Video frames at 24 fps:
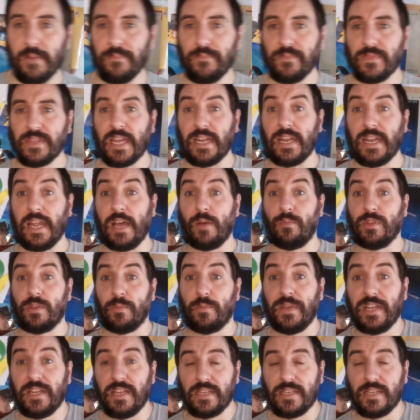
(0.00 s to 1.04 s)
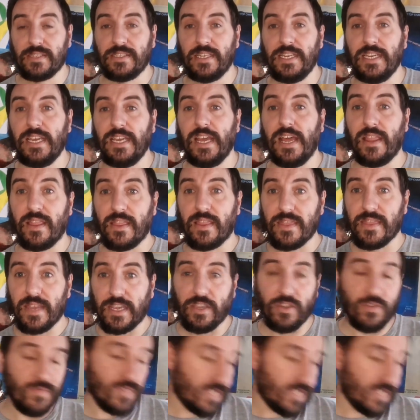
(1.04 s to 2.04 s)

getting help with the PTSD, and thank you for